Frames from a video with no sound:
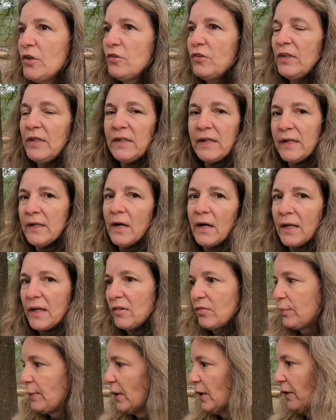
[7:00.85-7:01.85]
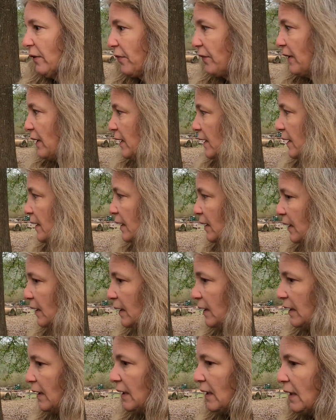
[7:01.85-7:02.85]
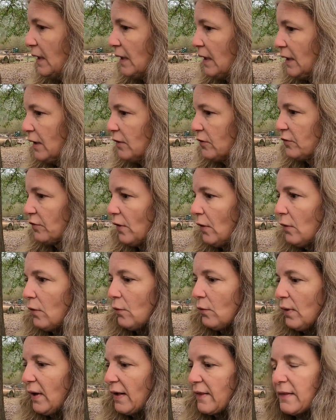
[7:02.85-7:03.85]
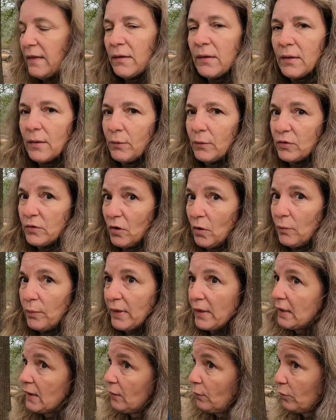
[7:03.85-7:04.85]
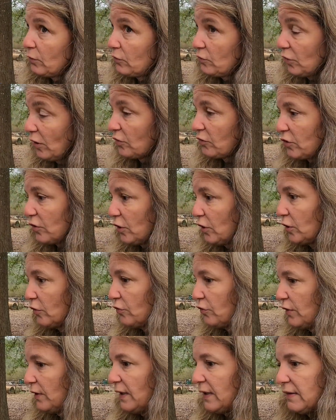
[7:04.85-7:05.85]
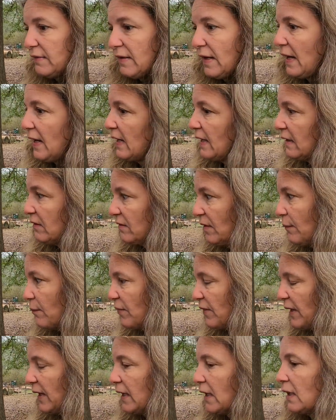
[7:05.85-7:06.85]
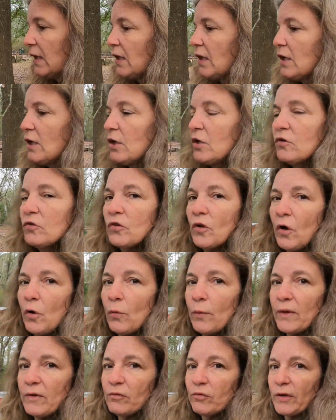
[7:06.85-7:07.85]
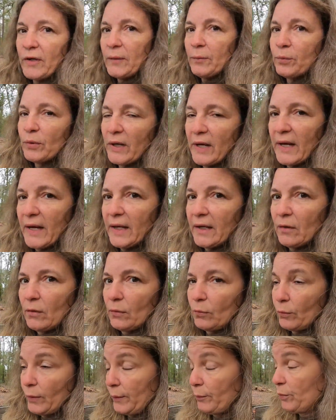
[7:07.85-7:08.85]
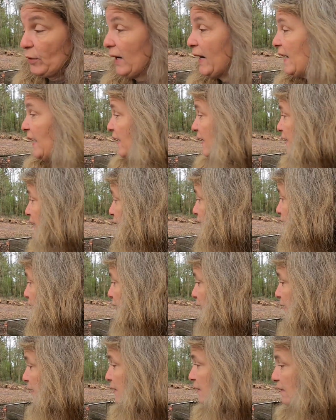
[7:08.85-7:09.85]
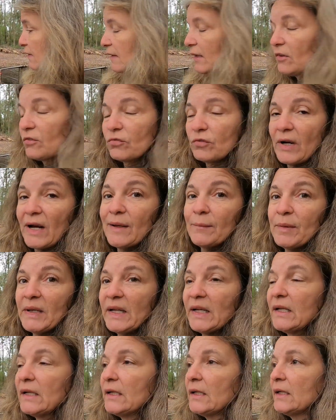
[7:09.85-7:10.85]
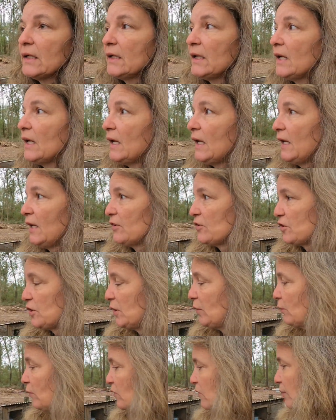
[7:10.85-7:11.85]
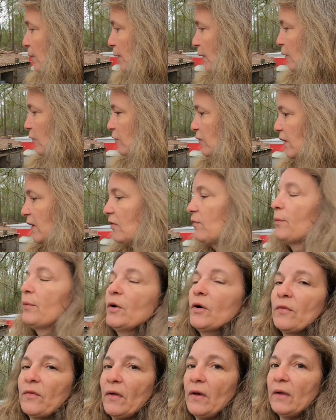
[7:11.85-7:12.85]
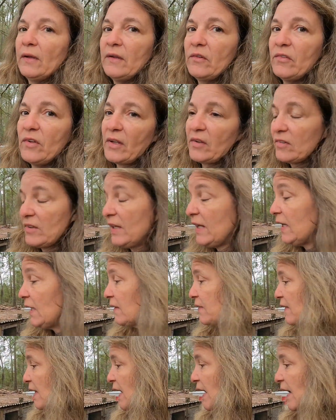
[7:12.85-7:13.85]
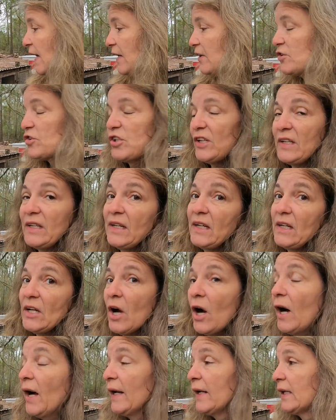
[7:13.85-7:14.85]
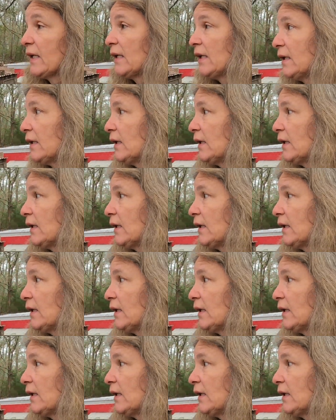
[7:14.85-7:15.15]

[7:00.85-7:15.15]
she did not give birth. So I was hoping it was just her. She didn't take something. So we rebred or we bred this rabbit. She was supposed to give birth on the 16th and she did not.